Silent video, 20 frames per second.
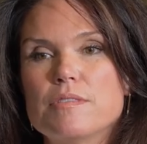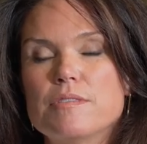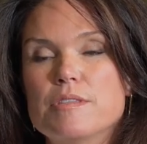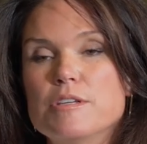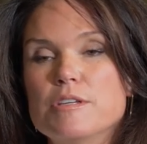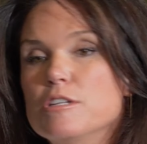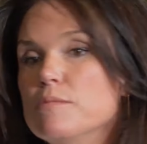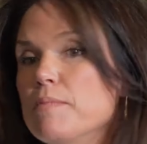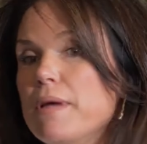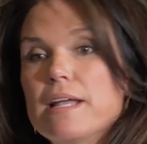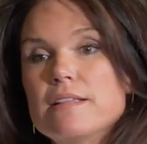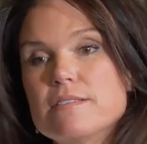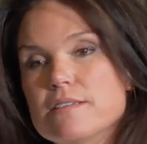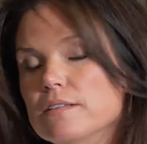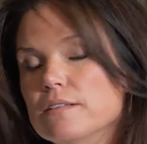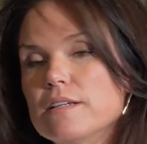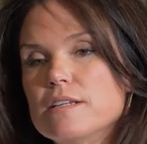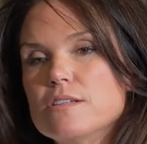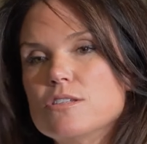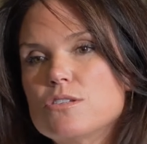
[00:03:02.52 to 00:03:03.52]
the demands,
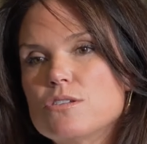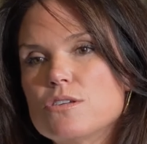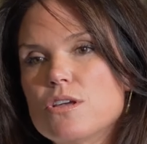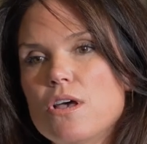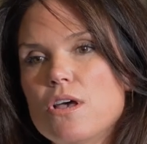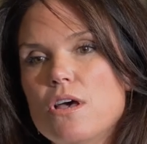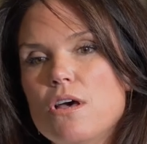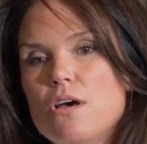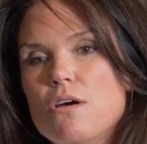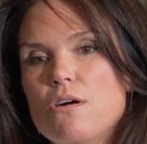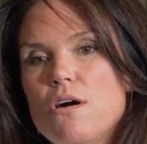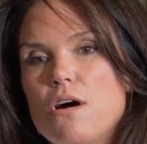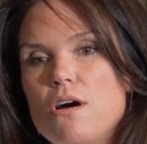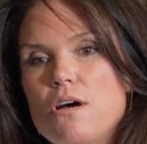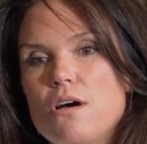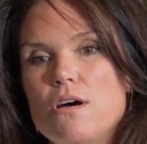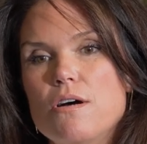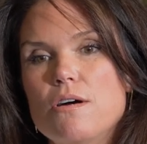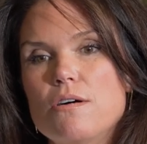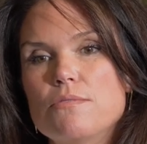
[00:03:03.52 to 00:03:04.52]
at least,
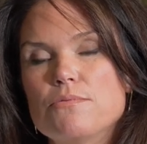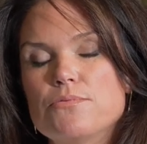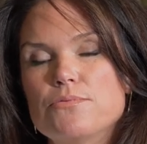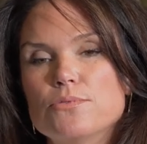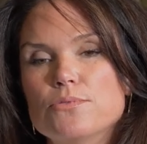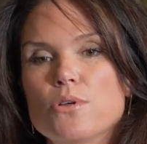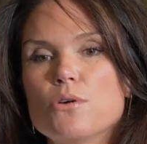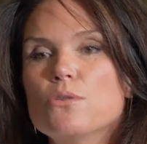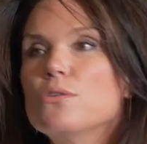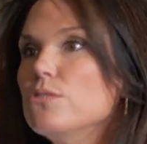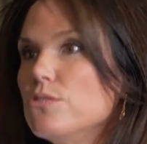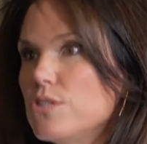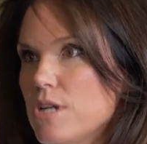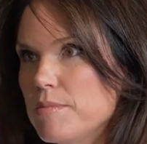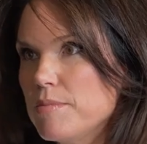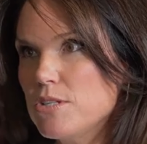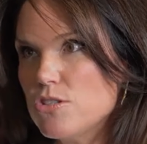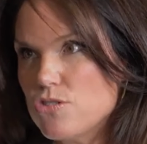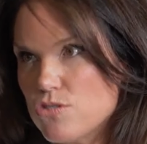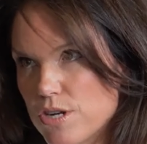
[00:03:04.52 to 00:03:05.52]
of local
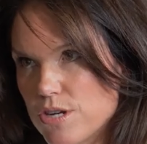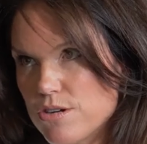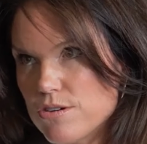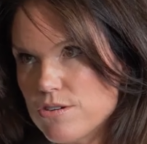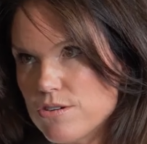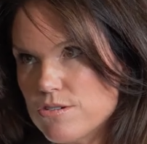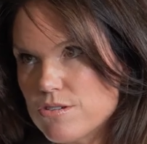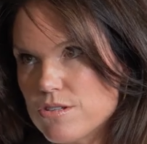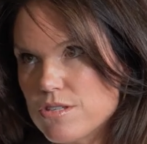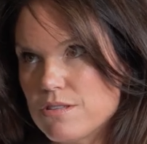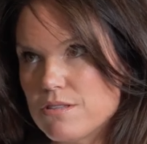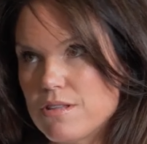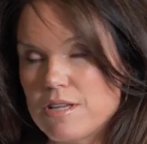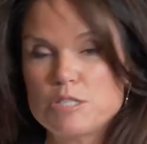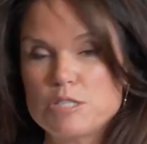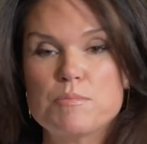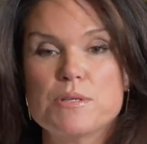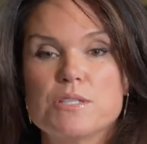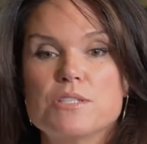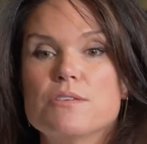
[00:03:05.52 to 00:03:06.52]
demonstrators
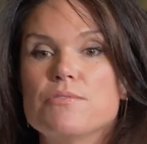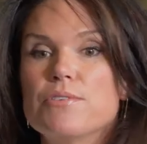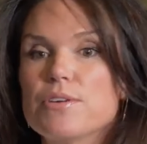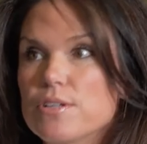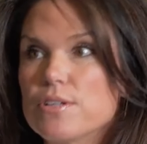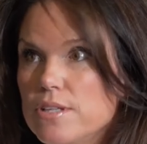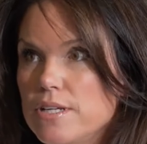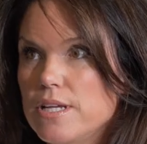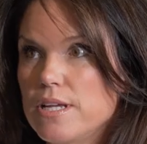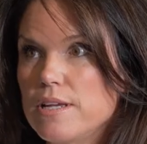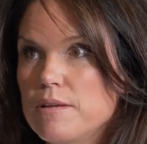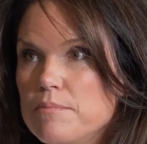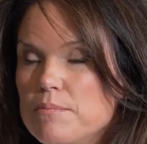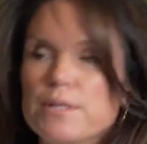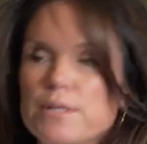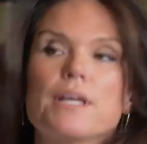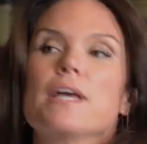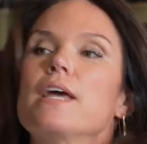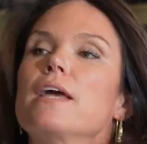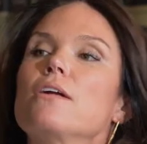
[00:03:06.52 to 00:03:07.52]
that specifically
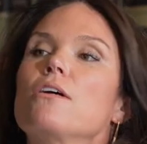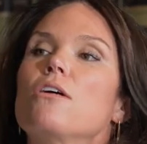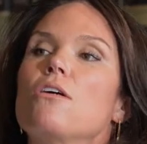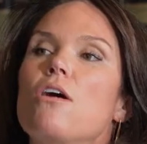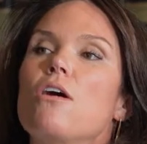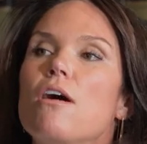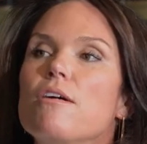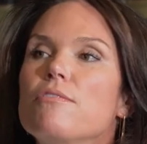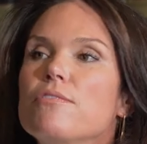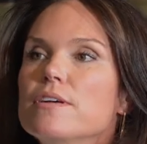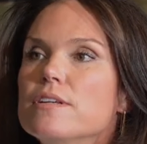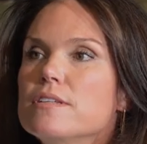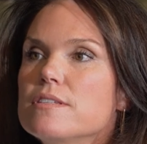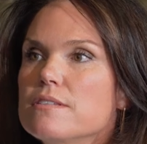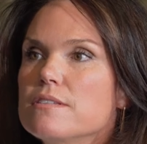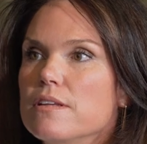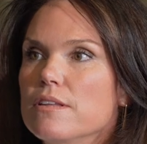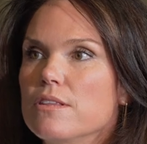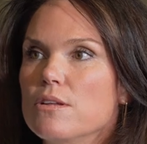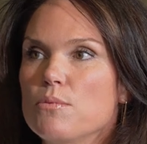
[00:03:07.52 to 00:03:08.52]
implicate our
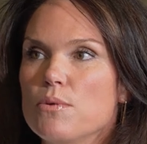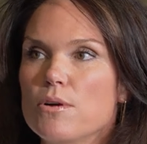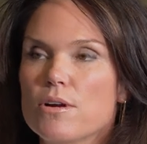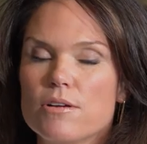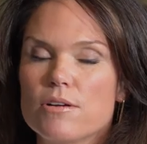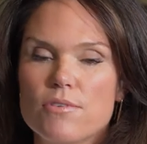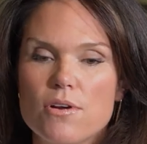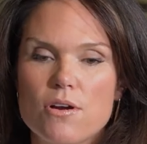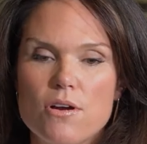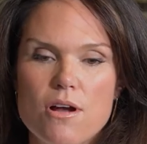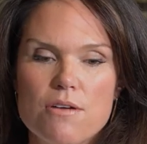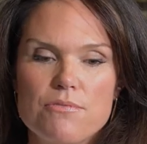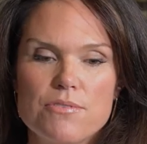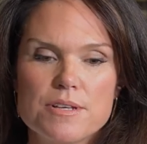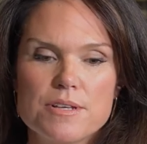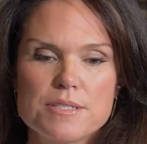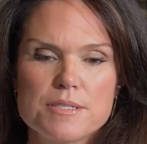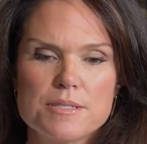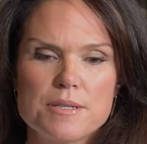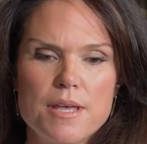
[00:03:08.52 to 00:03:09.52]
office and the work of our
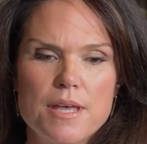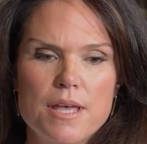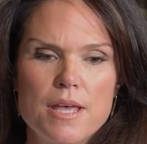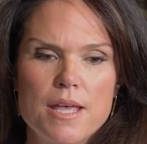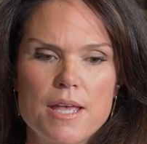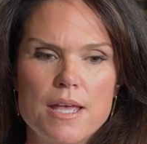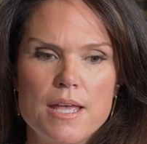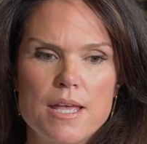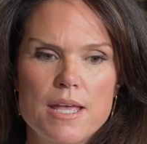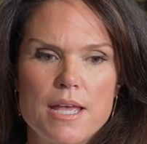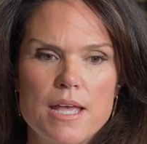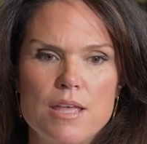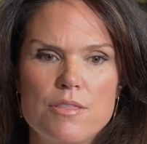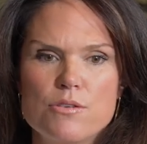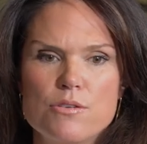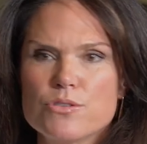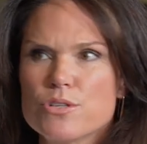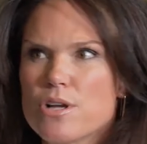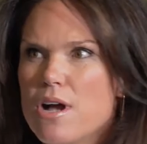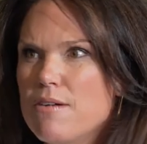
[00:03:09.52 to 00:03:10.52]
office.
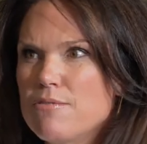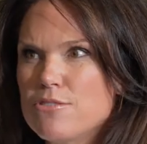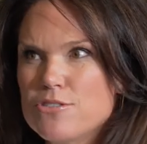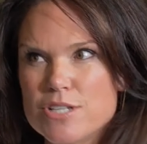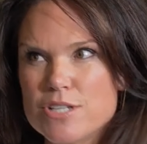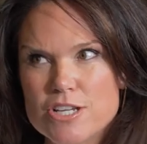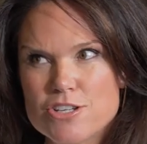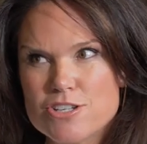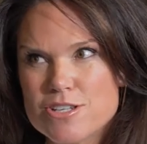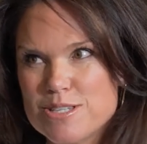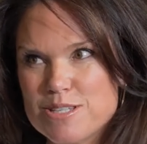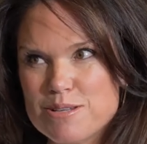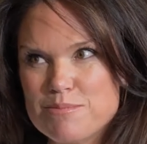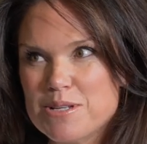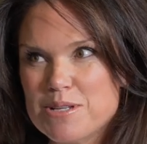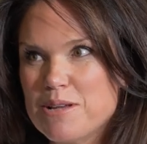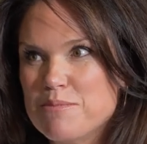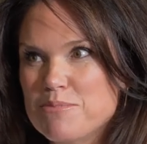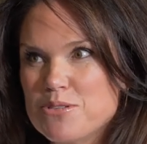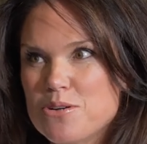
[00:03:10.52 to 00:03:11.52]
And those conversations
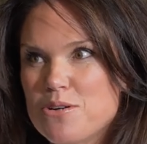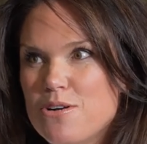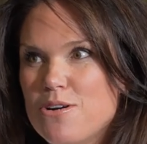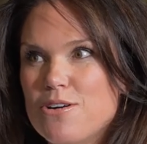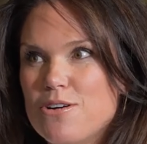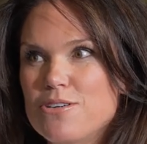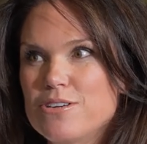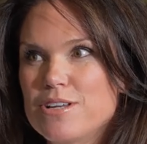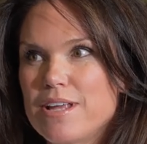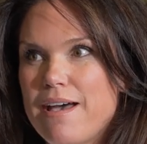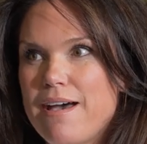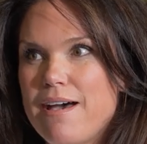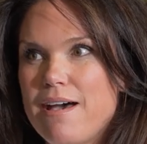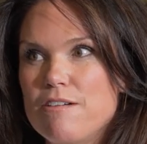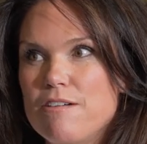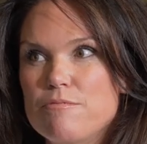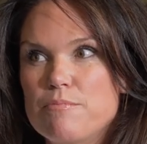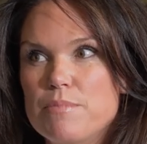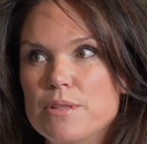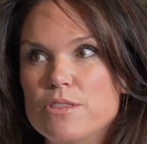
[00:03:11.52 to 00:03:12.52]
sometimes are hard to
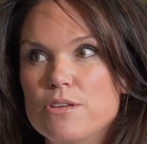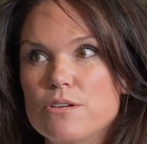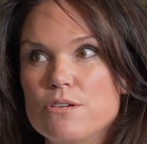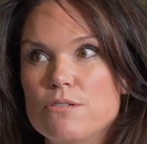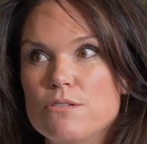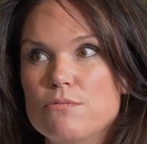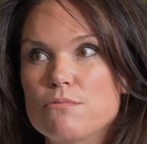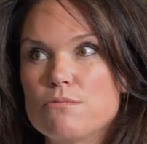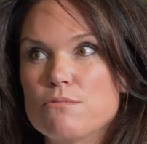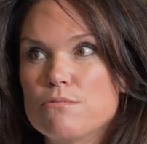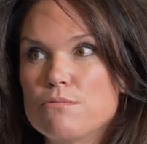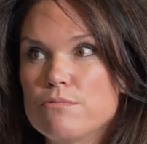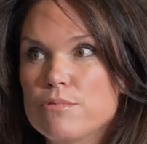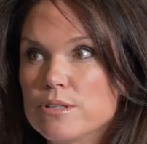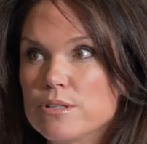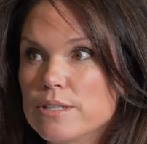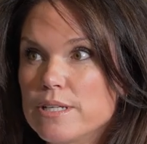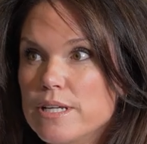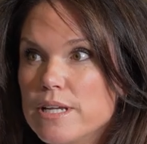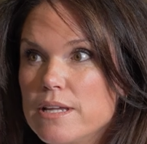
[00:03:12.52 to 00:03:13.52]
have, but they're
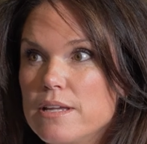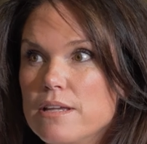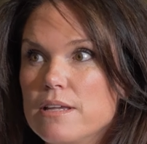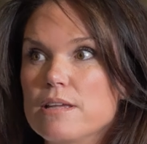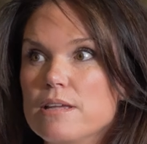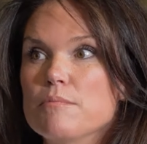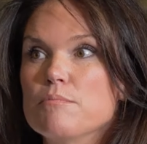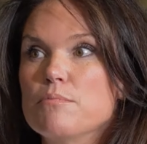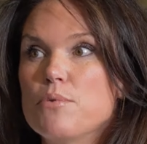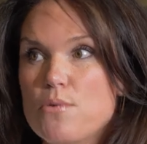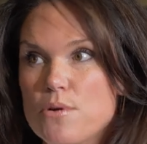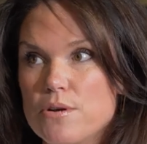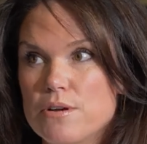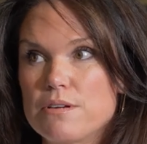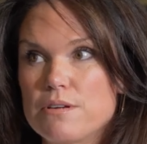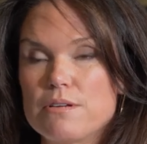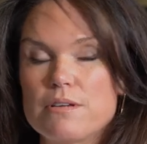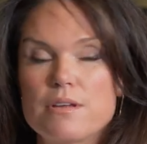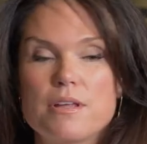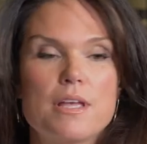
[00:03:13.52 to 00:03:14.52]
really
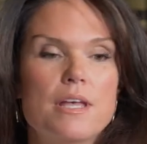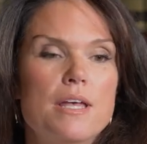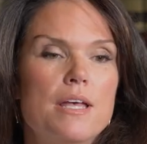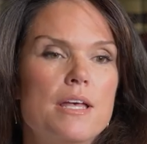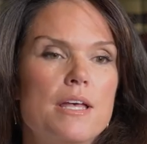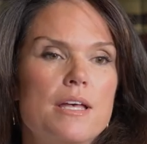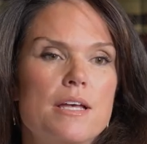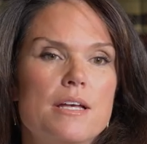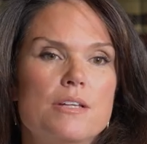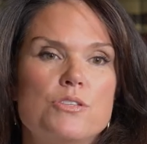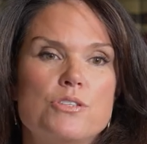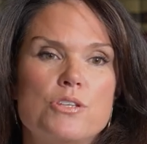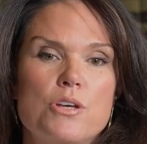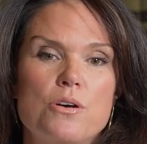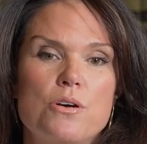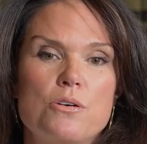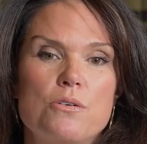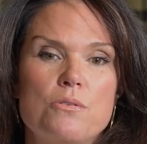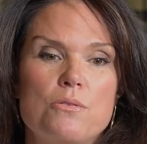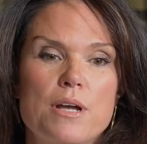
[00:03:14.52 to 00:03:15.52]
important. And
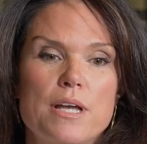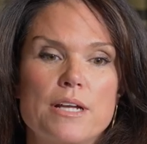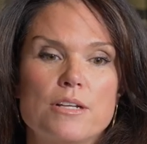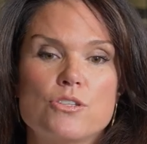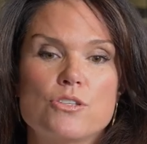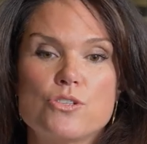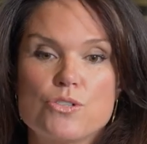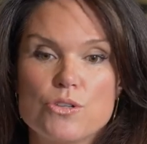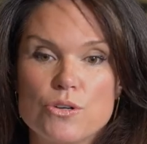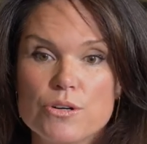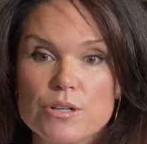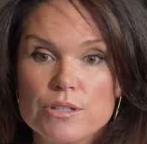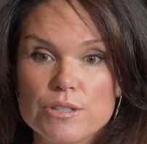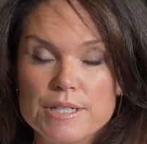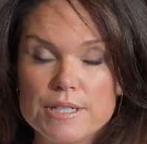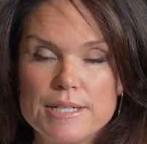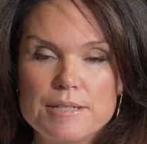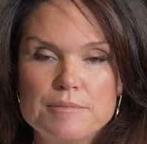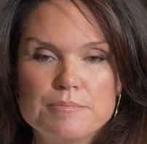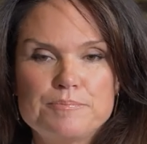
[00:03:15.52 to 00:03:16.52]
so
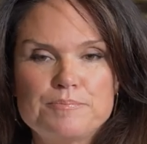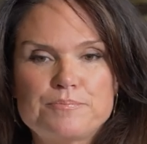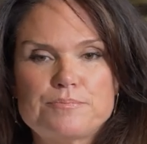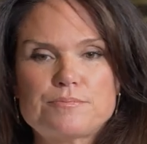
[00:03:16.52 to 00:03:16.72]
externally,